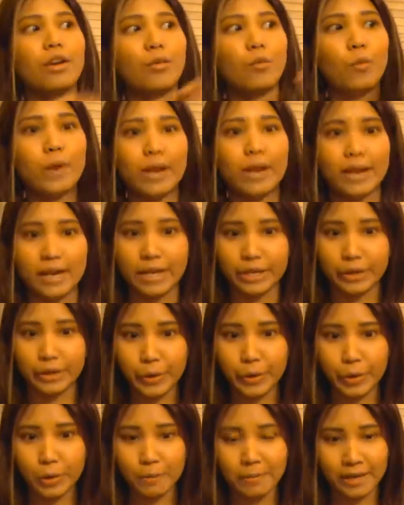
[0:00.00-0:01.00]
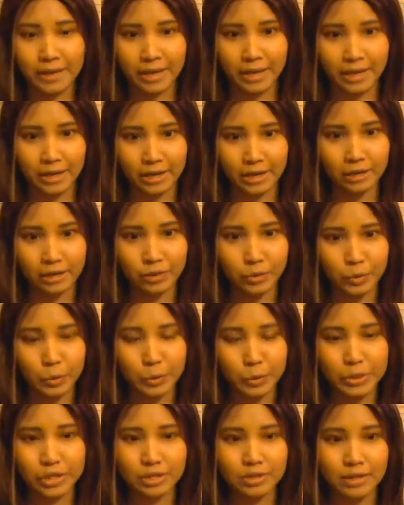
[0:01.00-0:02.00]
when I comb my hair,
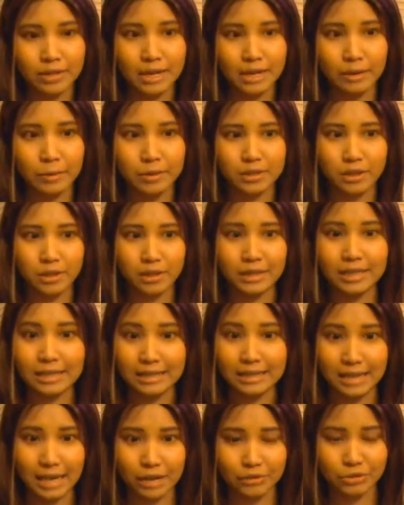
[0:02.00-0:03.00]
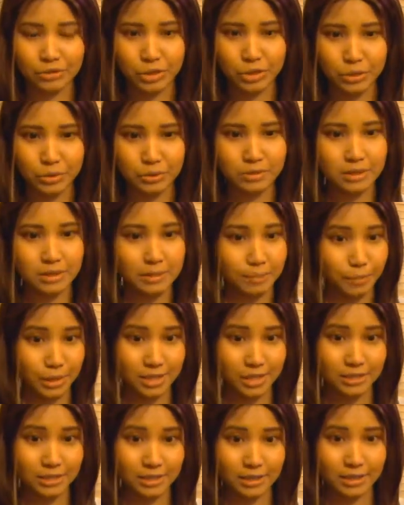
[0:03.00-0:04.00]
which I was only allowed to use the
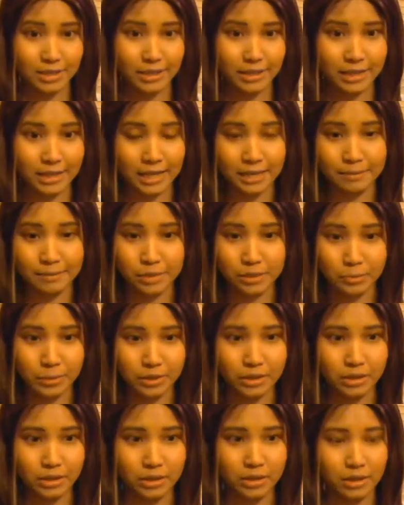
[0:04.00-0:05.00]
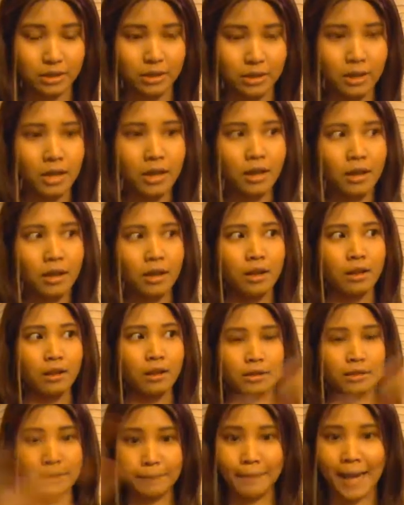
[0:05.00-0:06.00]
brush that it comes with the
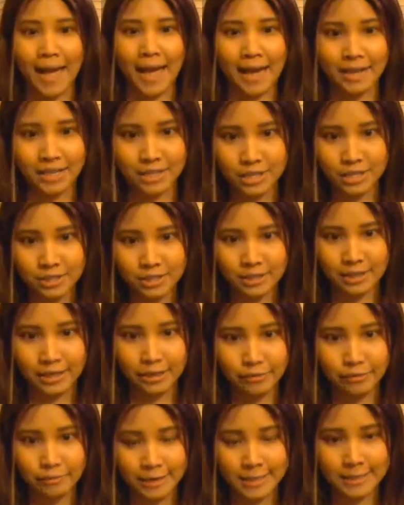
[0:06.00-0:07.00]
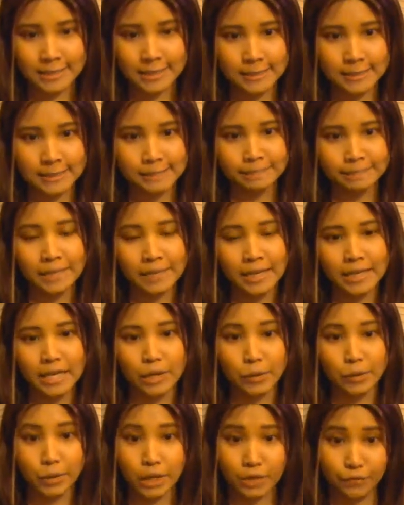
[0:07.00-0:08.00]
package that I rent,
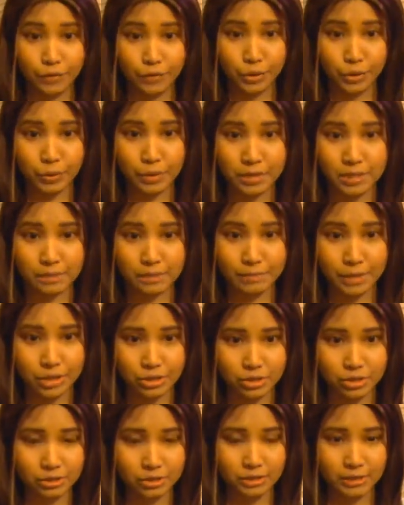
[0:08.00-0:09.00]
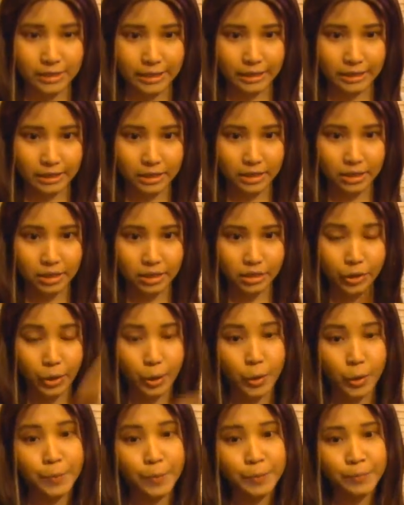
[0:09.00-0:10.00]
they'll give you a special like
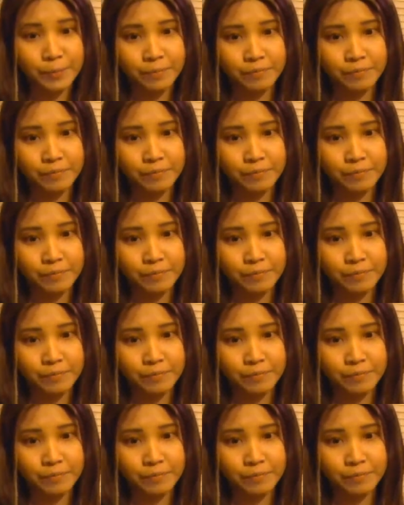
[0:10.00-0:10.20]
comb,